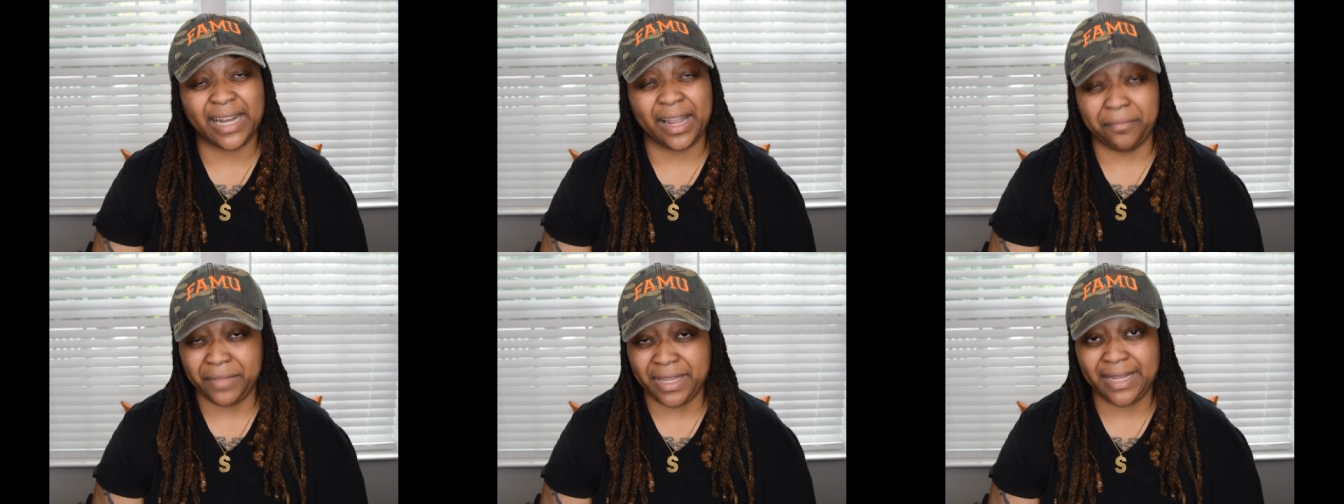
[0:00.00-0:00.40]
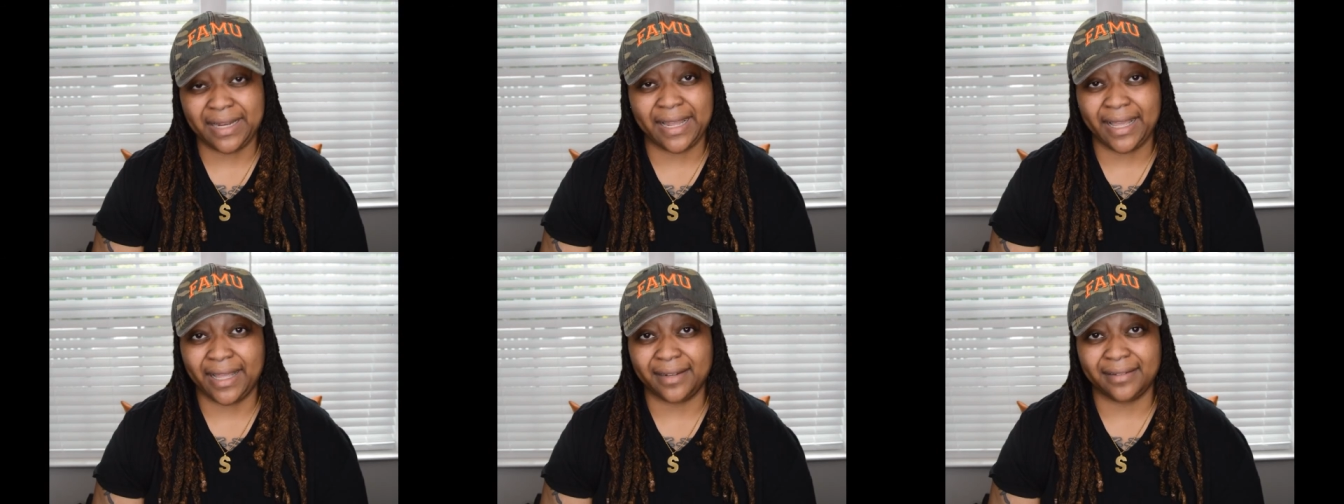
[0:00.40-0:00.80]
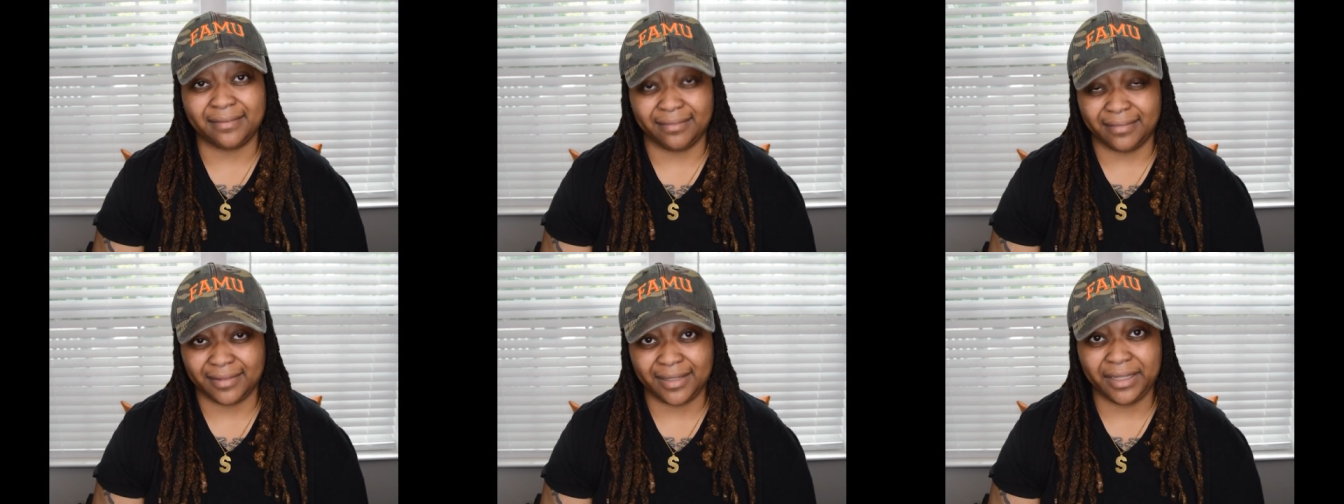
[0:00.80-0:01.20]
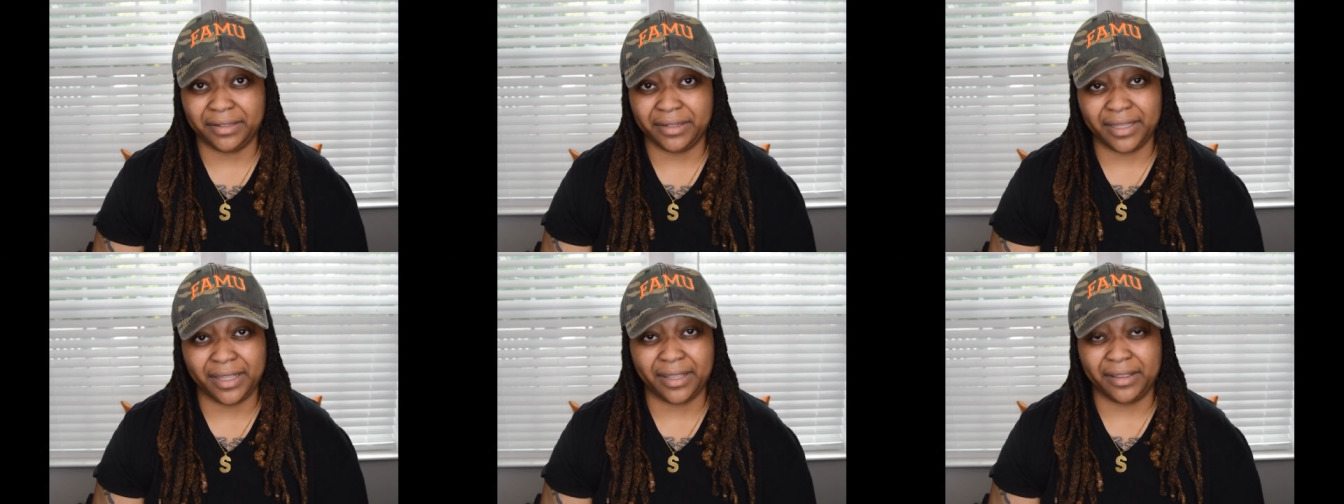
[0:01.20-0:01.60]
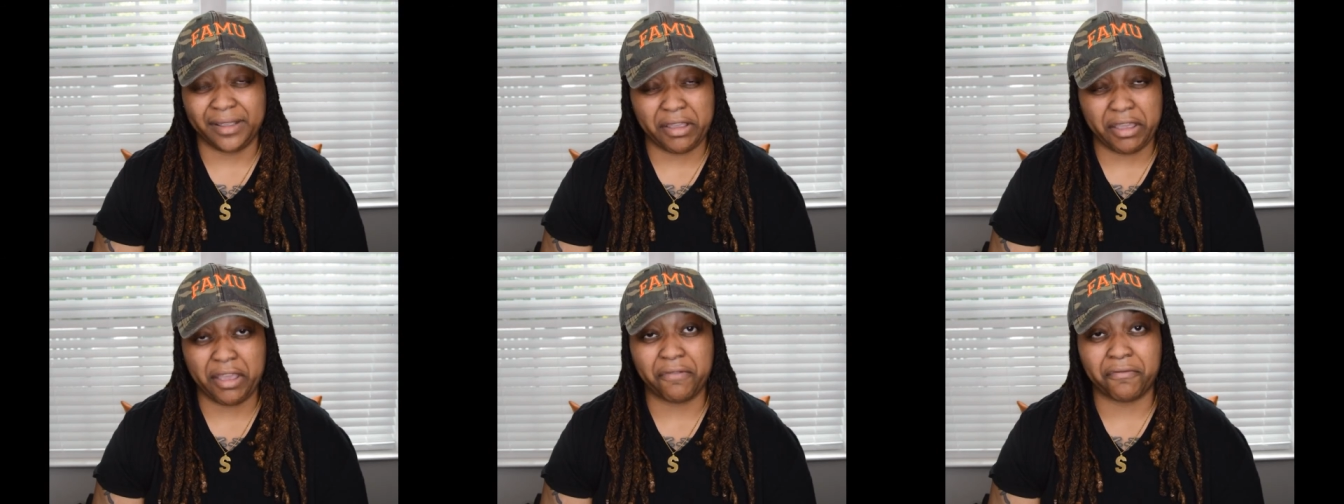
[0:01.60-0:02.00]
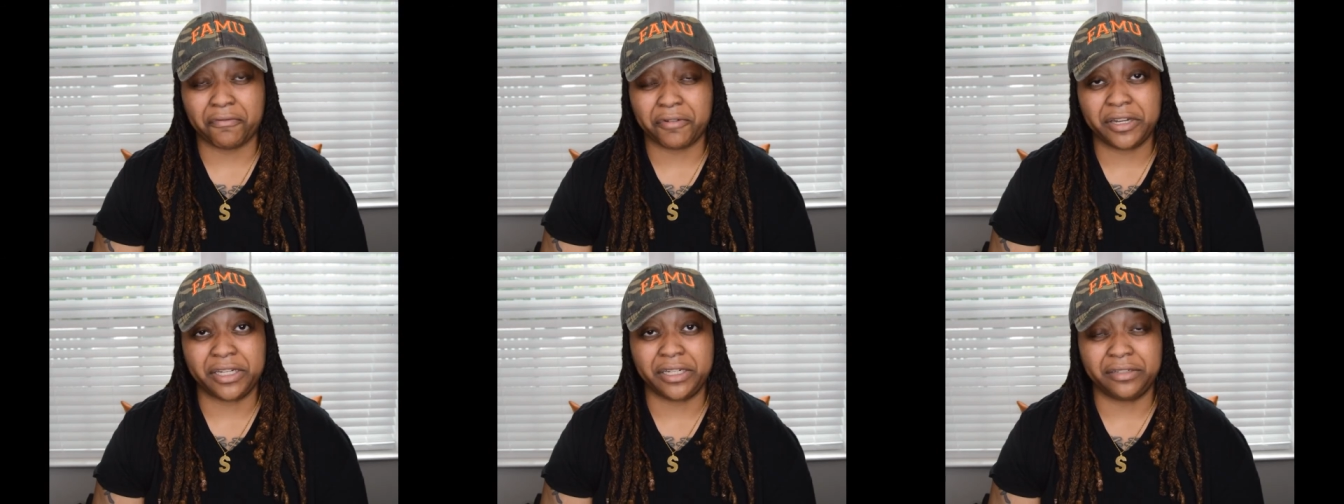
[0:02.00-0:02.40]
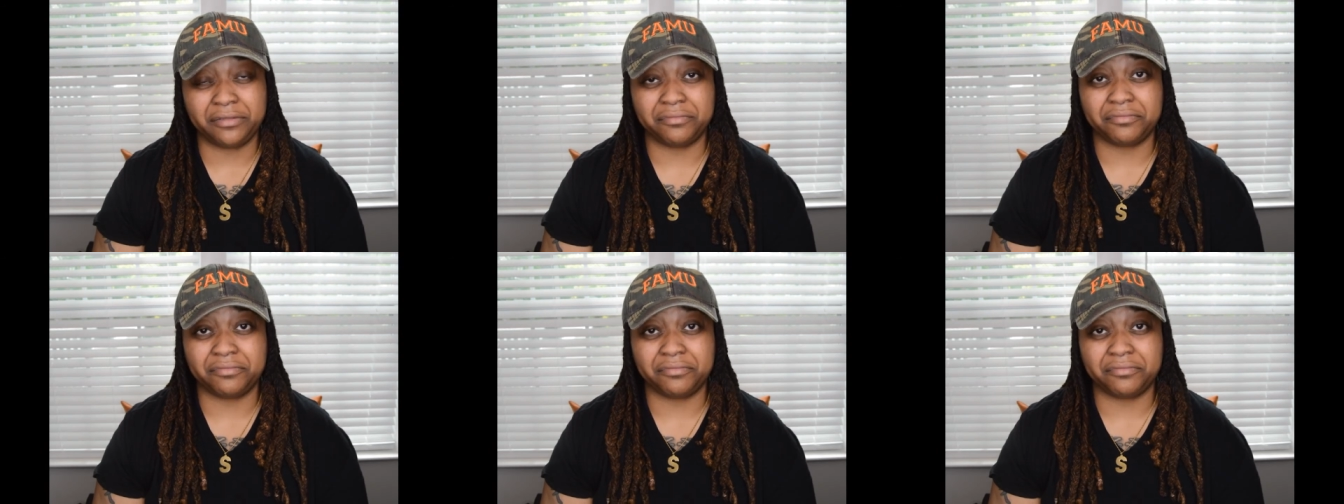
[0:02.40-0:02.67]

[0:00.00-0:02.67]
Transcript: And I mean that in every,